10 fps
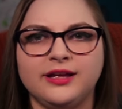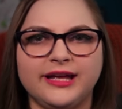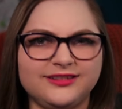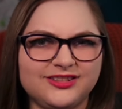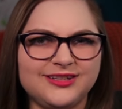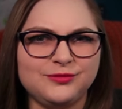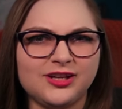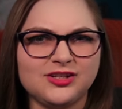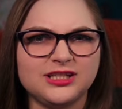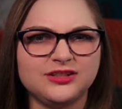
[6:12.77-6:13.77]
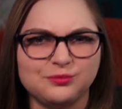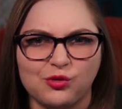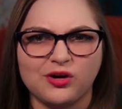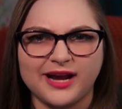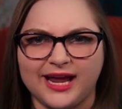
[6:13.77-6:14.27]
It seems like she's
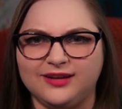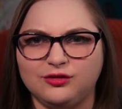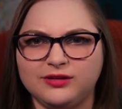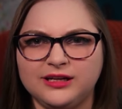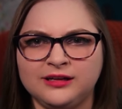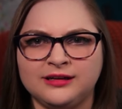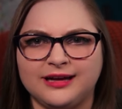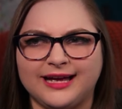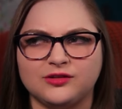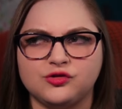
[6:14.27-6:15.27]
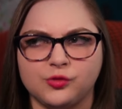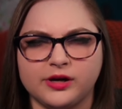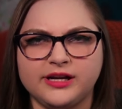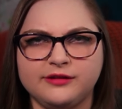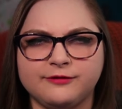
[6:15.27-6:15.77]
more angry at
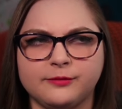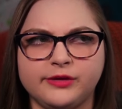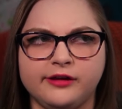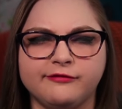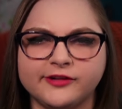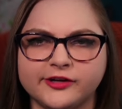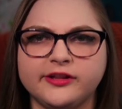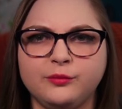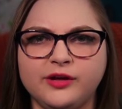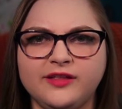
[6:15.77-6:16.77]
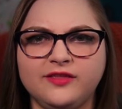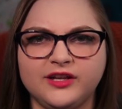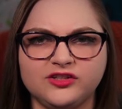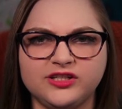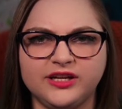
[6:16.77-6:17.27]
Jordan for being flirted with than
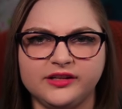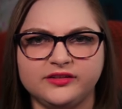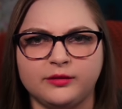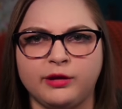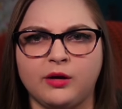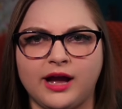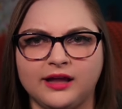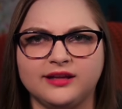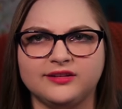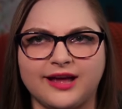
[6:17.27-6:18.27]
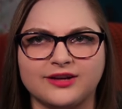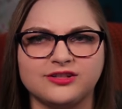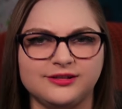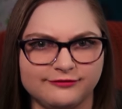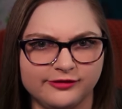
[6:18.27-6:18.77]
she is about Alex
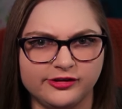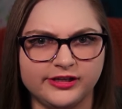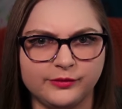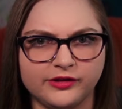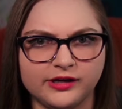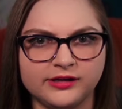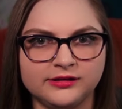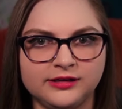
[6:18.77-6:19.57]
actually flirting with her.